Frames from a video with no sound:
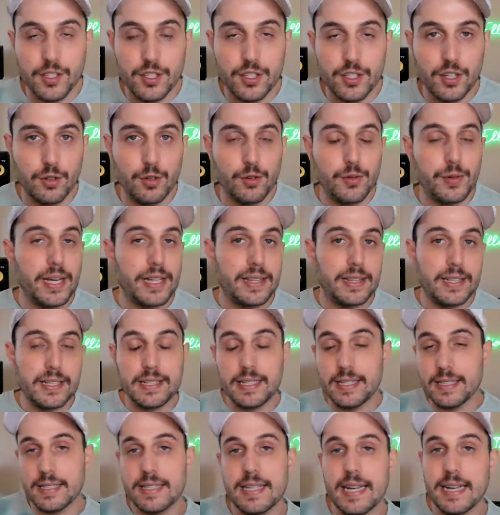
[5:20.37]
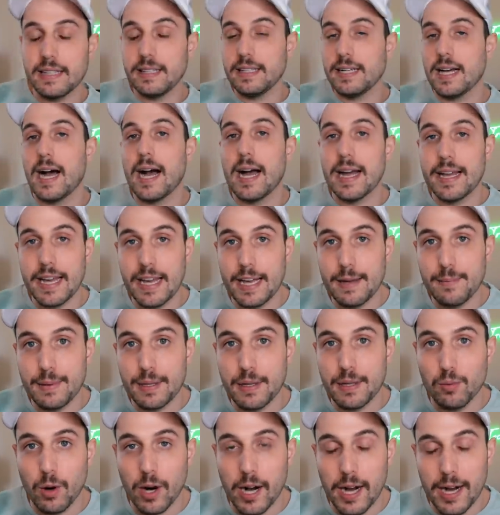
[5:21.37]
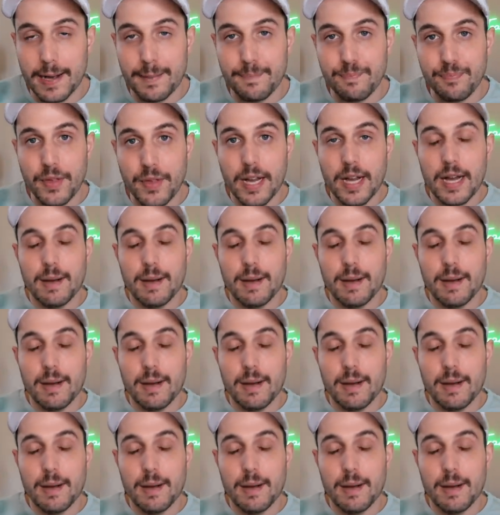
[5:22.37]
So you get this insanely high APY,